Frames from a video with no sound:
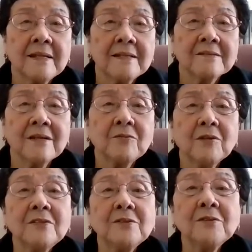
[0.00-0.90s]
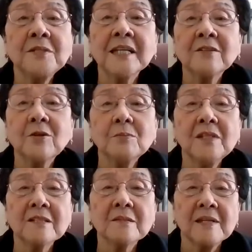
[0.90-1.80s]
So I want you to take home
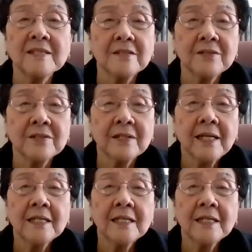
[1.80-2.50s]
this message.